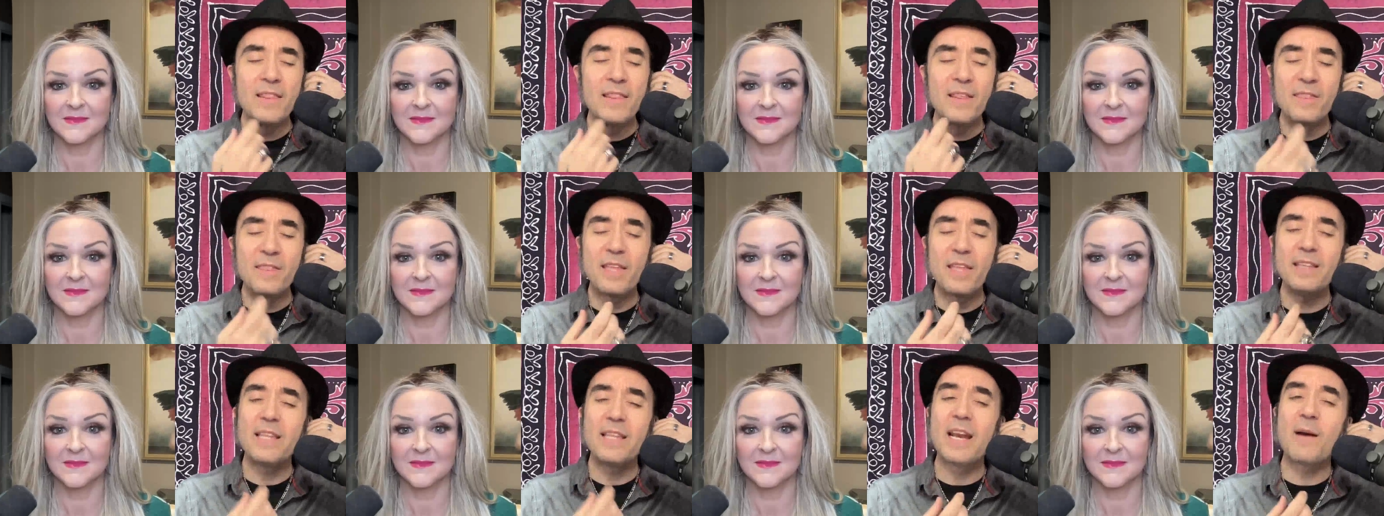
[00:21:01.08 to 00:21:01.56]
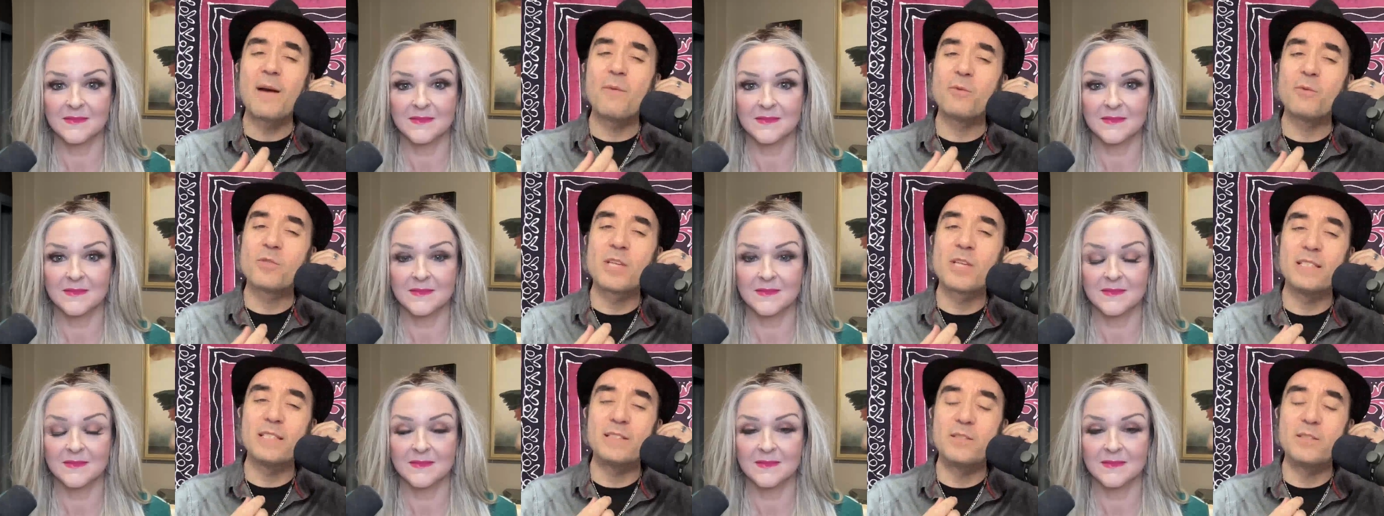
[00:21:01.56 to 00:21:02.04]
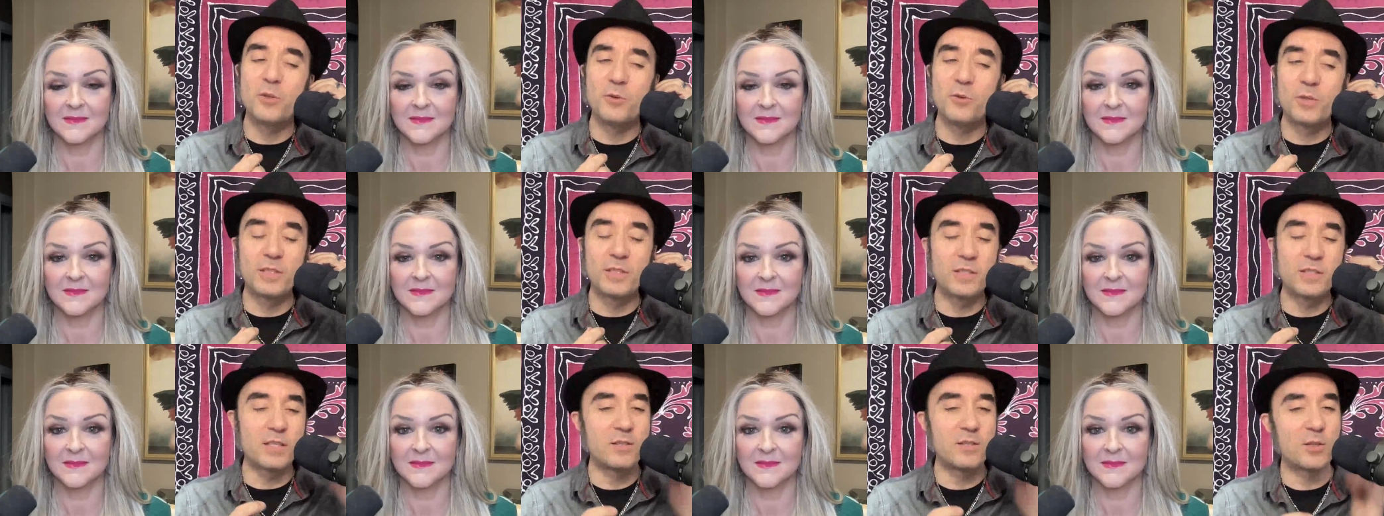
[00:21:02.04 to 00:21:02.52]
Speaker 1: the thing that i will say too
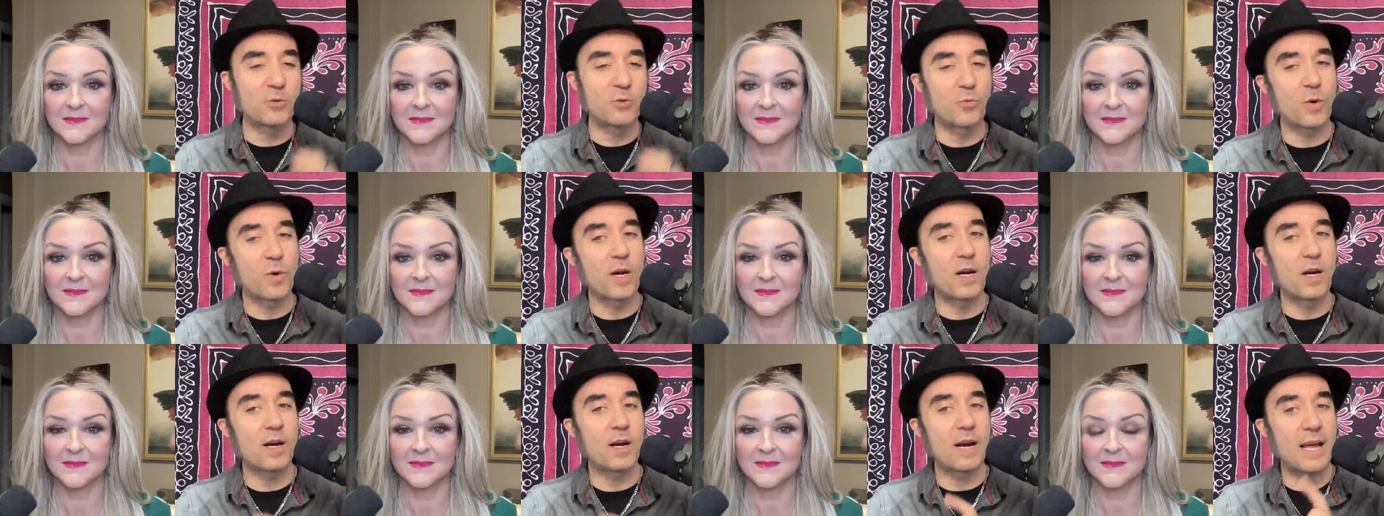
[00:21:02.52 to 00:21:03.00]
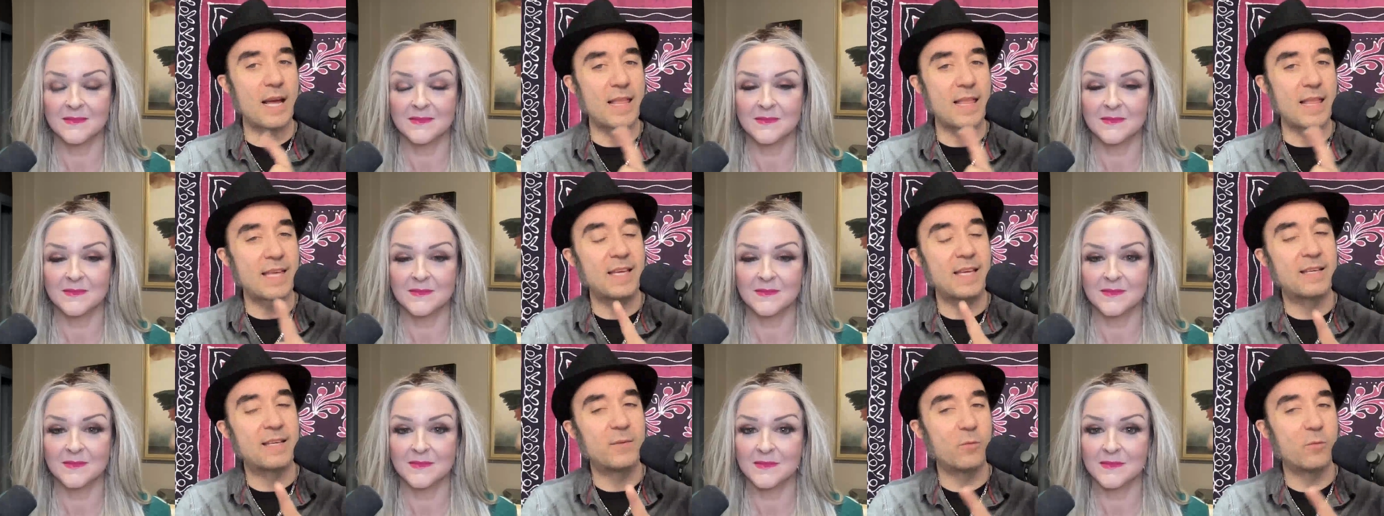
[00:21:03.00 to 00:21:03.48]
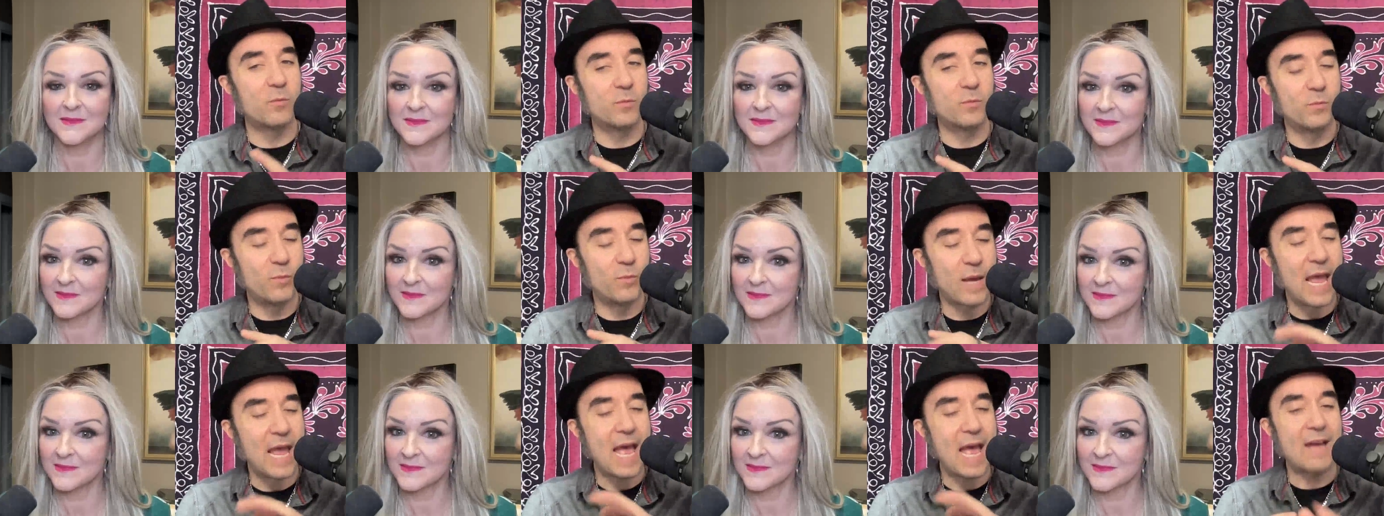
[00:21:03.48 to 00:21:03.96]
because this is where i think
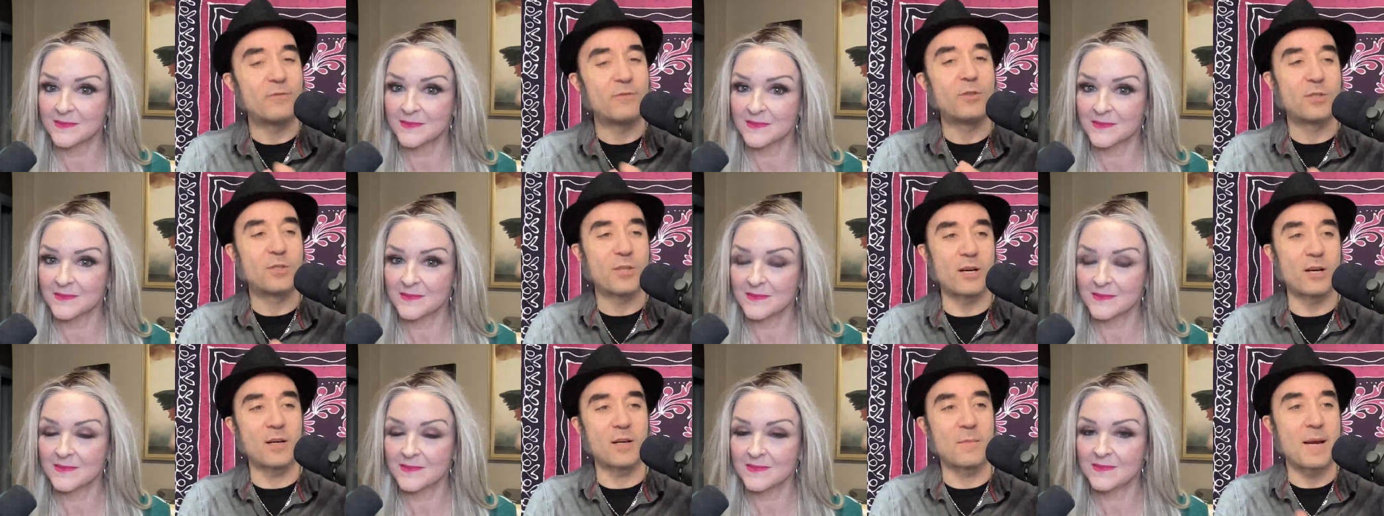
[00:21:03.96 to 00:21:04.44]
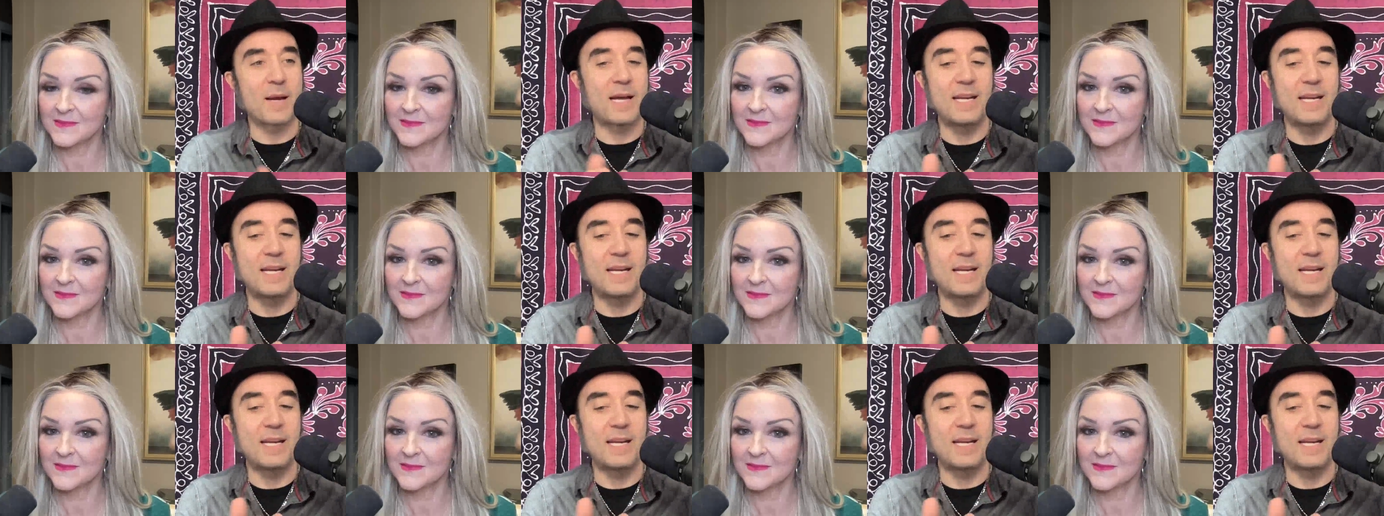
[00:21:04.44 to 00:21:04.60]
we have to talk